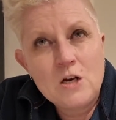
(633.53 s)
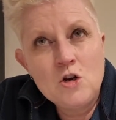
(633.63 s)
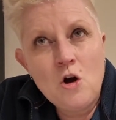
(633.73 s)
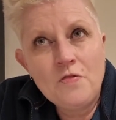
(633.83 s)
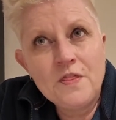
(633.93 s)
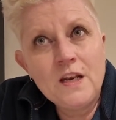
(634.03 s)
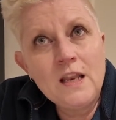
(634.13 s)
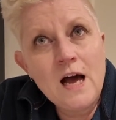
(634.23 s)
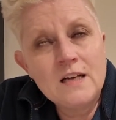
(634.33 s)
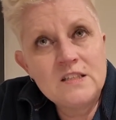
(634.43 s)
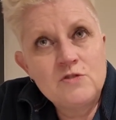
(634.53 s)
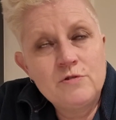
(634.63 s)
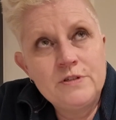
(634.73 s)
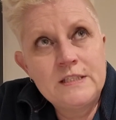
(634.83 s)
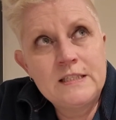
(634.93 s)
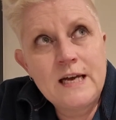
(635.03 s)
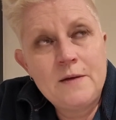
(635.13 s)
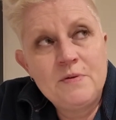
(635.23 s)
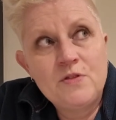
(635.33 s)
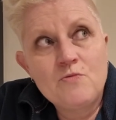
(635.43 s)
not the last roots
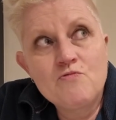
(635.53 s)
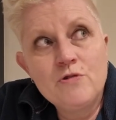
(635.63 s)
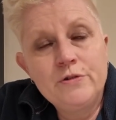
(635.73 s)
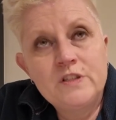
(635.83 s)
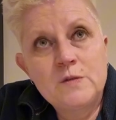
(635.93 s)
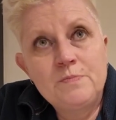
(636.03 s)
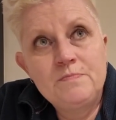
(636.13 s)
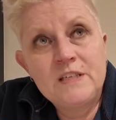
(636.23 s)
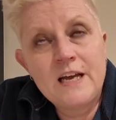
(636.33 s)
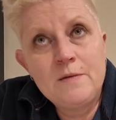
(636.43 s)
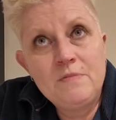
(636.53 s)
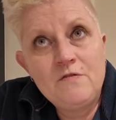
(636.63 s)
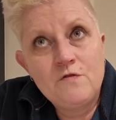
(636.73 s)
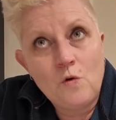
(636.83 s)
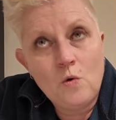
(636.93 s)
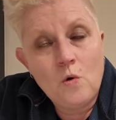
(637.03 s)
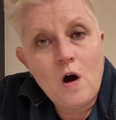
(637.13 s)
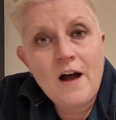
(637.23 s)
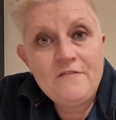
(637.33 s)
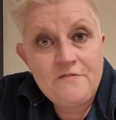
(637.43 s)
day, but the roots day
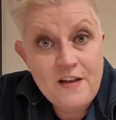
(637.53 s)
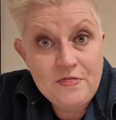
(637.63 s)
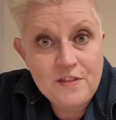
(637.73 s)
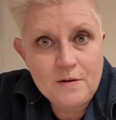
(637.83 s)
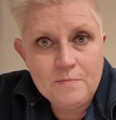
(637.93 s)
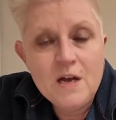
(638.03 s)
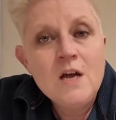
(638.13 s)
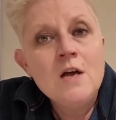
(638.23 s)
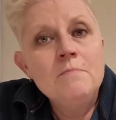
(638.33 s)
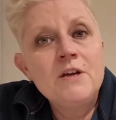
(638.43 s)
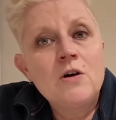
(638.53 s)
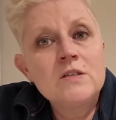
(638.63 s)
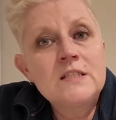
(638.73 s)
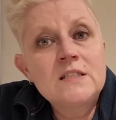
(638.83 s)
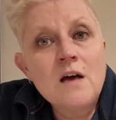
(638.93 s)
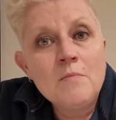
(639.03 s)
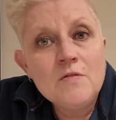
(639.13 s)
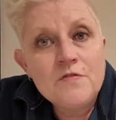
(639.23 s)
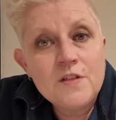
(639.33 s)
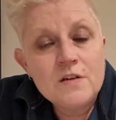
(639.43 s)
before I fed them, because some
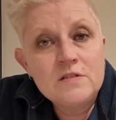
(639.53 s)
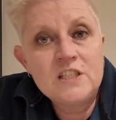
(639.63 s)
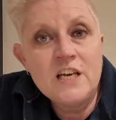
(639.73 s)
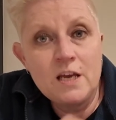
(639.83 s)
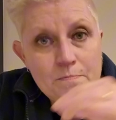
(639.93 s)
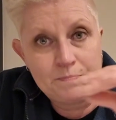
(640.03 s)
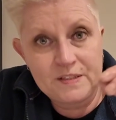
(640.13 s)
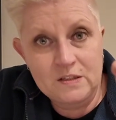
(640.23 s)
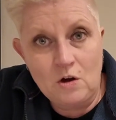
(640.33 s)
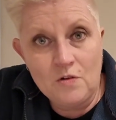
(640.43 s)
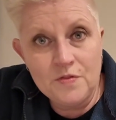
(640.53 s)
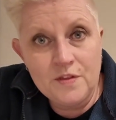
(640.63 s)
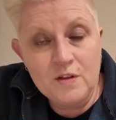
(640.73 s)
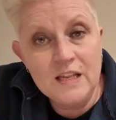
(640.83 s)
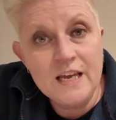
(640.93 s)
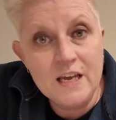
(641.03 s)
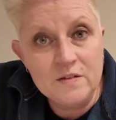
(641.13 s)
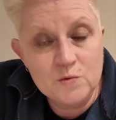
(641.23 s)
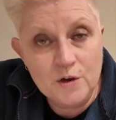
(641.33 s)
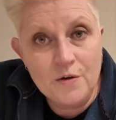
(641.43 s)
of the tips on the
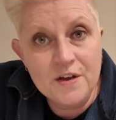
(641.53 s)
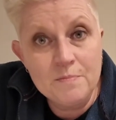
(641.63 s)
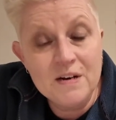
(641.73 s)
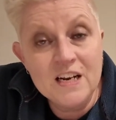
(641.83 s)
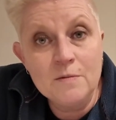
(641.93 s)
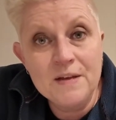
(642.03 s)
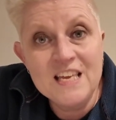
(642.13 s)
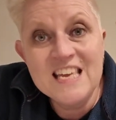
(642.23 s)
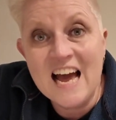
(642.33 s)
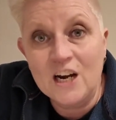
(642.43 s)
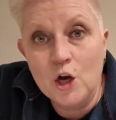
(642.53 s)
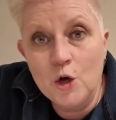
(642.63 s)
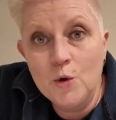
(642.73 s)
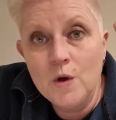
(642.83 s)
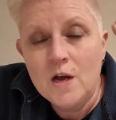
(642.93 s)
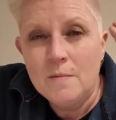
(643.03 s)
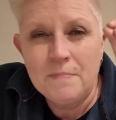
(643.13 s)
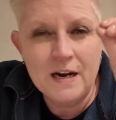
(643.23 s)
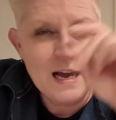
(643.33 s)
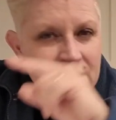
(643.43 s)
leaves were going a little bit yellow.
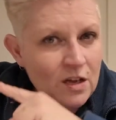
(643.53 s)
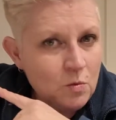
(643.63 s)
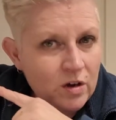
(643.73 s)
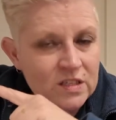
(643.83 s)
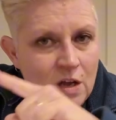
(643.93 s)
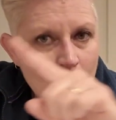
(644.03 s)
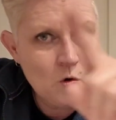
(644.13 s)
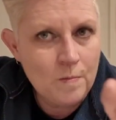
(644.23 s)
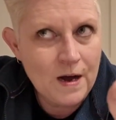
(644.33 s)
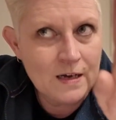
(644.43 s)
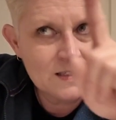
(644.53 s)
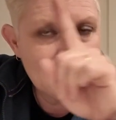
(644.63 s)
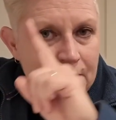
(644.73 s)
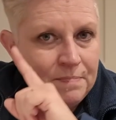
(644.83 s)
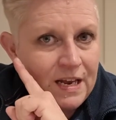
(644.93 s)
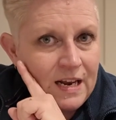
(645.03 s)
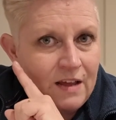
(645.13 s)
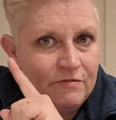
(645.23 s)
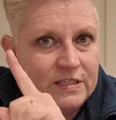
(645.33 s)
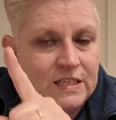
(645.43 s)
But because I walk past that bed
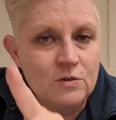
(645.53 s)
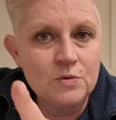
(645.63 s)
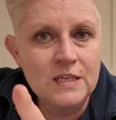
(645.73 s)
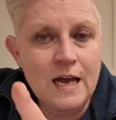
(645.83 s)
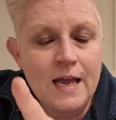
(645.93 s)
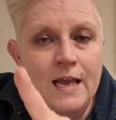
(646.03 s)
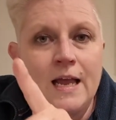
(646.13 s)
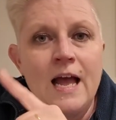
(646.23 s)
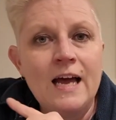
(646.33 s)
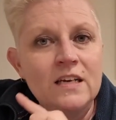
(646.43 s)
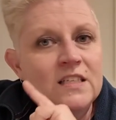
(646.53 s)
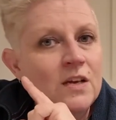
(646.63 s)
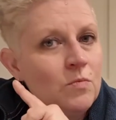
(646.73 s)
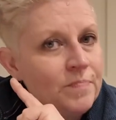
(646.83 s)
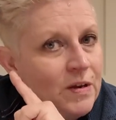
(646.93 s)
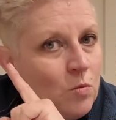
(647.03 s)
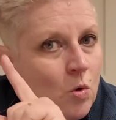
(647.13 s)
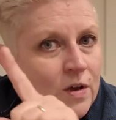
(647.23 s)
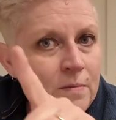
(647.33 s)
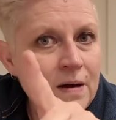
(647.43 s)
every single day, and as I've been
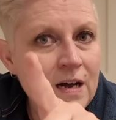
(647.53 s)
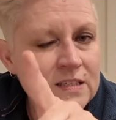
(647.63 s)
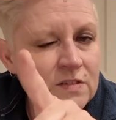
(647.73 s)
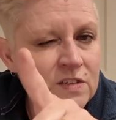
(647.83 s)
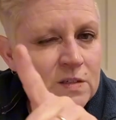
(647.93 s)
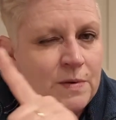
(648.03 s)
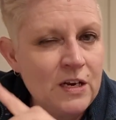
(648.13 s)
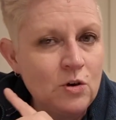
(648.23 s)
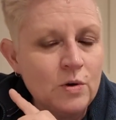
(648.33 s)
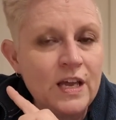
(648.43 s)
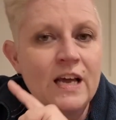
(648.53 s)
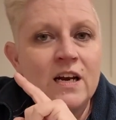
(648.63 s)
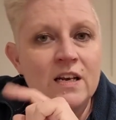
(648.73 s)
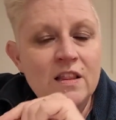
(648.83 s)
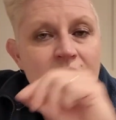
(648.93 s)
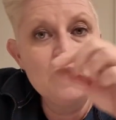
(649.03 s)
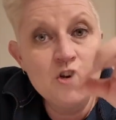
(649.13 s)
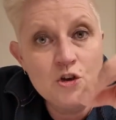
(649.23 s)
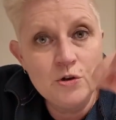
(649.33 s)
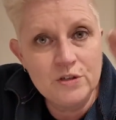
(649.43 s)
walking past, I've just been looking, and the
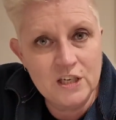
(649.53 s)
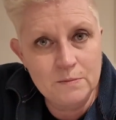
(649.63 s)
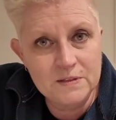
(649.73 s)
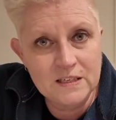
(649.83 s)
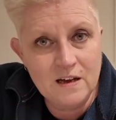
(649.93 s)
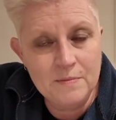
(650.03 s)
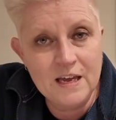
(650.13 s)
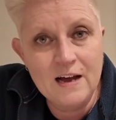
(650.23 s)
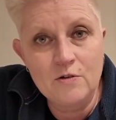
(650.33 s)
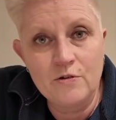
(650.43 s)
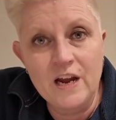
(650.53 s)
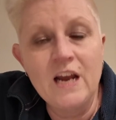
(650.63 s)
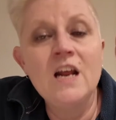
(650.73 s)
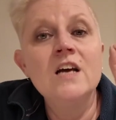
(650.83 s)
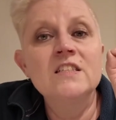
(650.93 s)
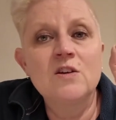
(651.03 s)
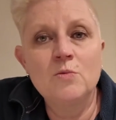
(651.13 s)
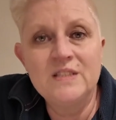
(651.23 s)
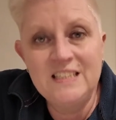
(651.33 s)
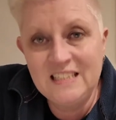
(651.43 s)
new tips are coming out green. So it
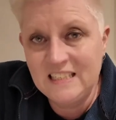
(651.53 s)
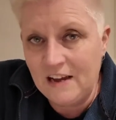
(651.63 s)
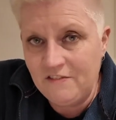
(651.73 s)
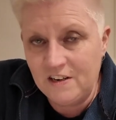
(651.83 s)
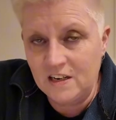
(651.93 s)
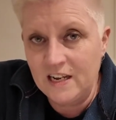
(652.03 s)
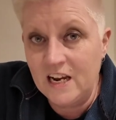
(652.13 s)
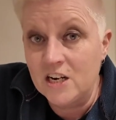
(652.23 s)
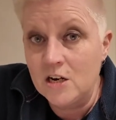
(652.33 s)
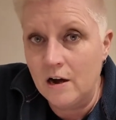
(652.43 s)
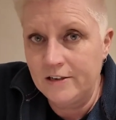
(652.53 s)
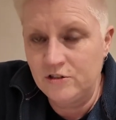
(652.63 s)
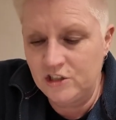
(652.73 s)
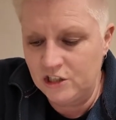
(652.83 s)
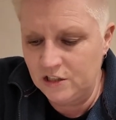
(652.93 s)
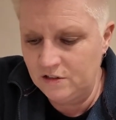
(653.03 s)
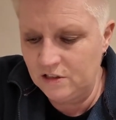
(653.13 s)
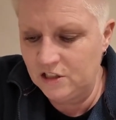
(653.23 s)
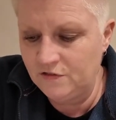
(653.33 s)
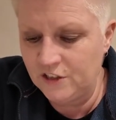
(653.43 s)
was definitely a nitrogen
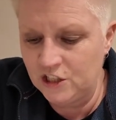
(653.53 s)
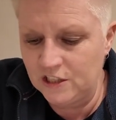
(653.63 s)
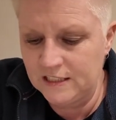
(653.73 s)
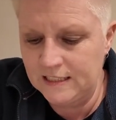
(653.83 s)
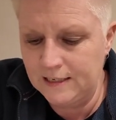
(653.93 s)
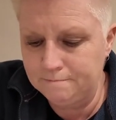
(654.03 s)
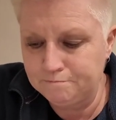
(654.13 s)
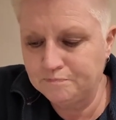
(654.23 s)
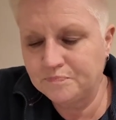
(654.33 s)
deficiency.